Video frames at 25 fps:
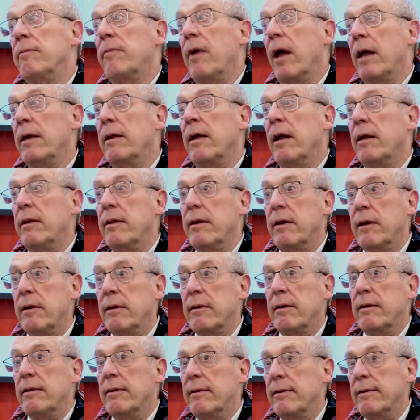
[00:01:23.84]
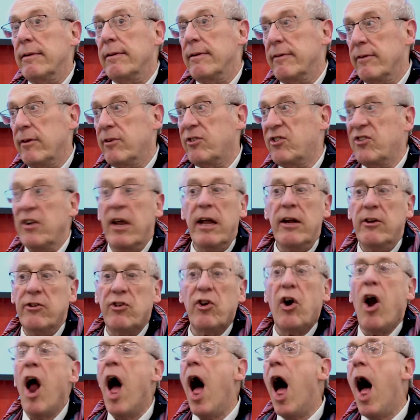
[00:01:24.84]
I think the stakes
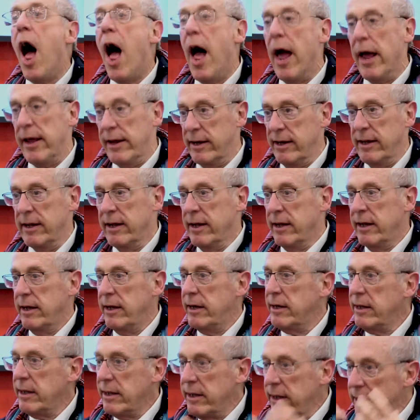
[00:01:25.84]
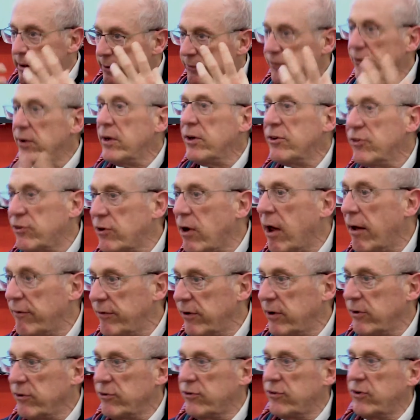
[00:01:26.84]
are high in a
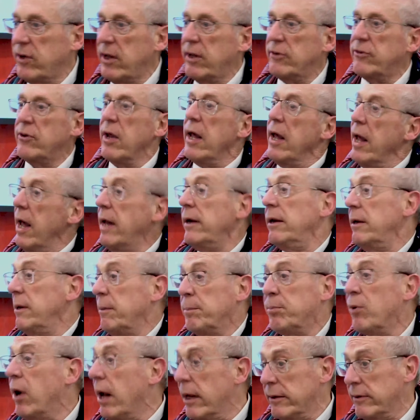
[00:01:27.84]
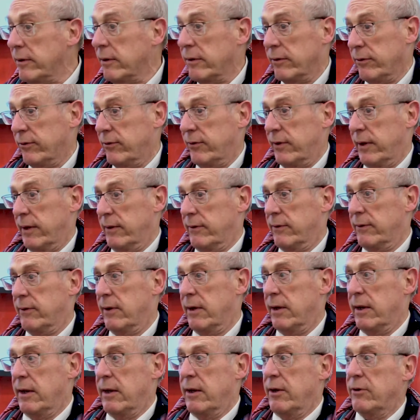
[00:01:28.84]
philosophical sense and in a practical sense.
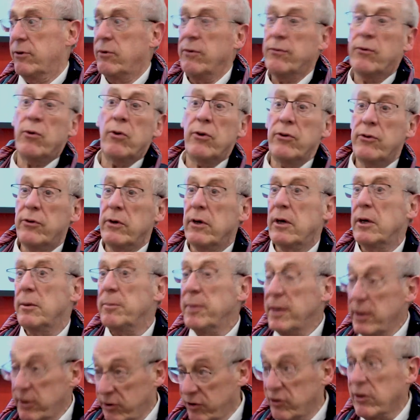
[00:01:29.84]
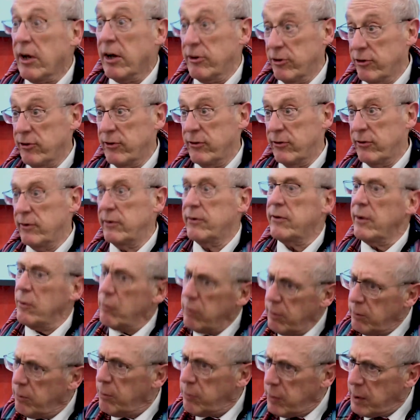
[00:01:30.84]
So of course there are going to be discussions and say,
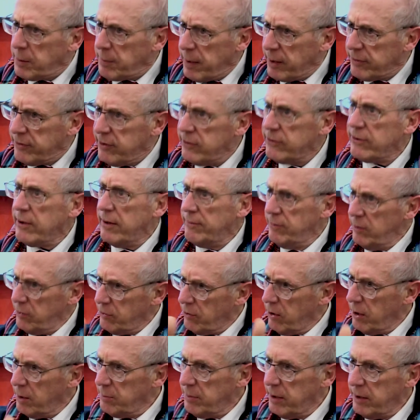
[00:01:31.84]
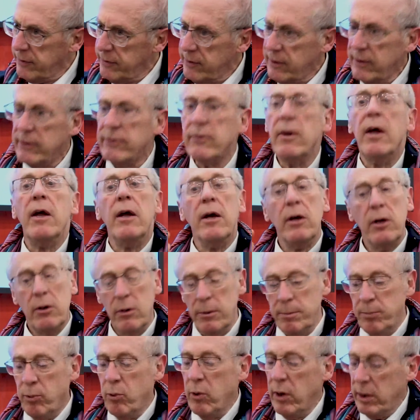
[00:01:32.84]
well, what about this? Have you thought about this?
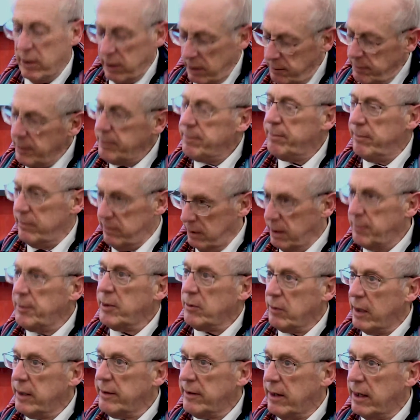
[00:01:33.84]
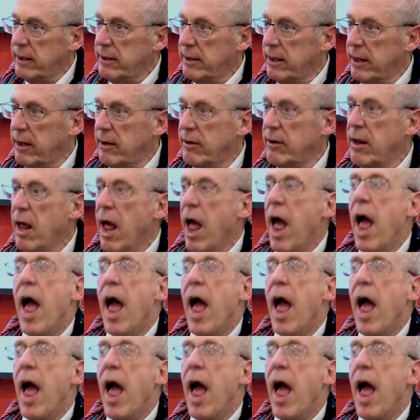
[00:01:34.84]
Good point. Let me write that down.